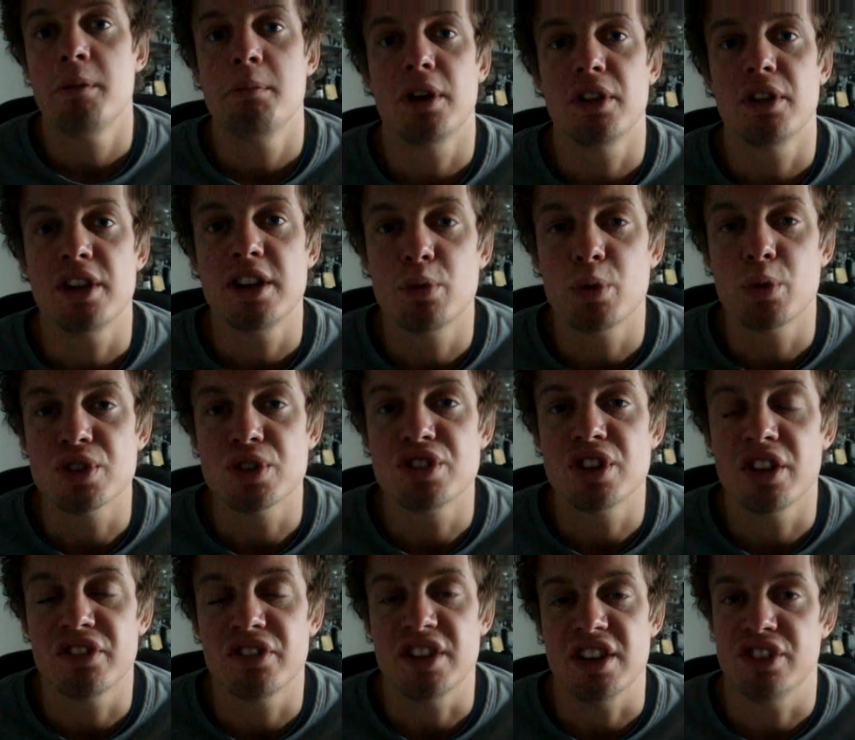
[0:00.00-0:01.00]
but he was
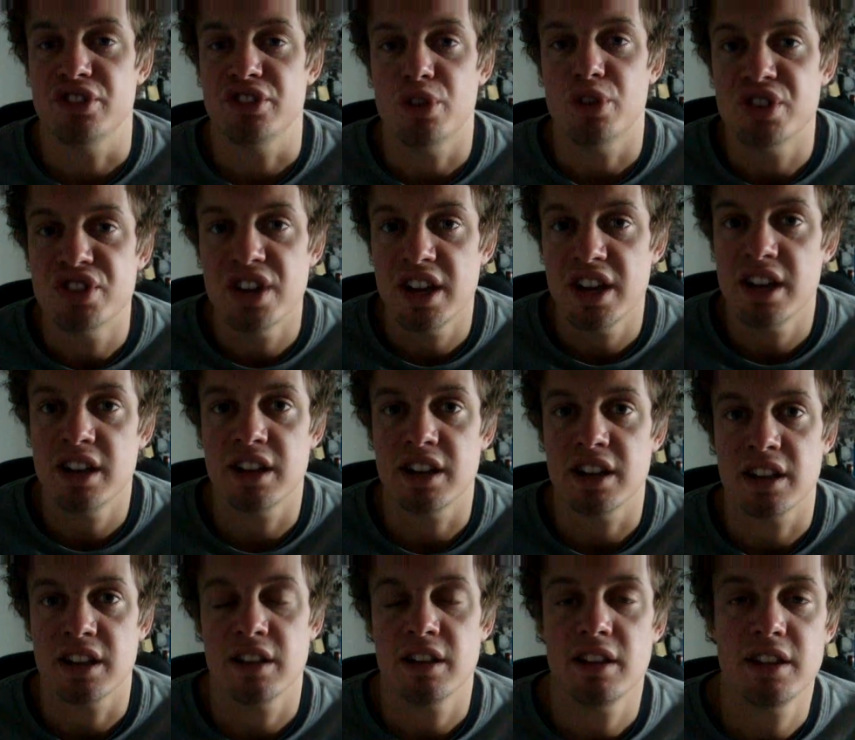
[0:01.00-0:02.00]
not
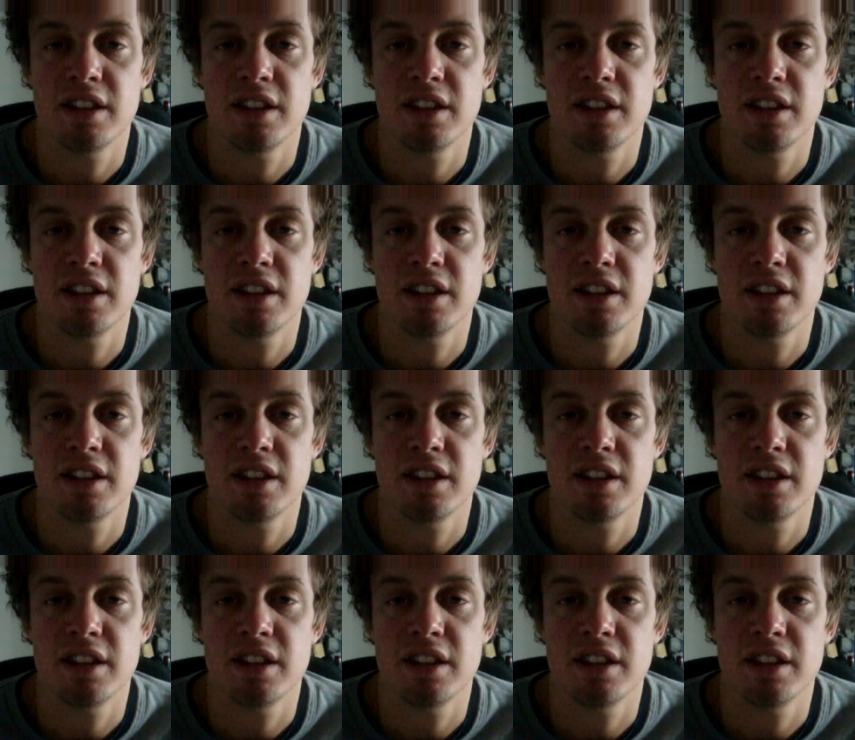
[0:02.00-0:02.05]
entertaining.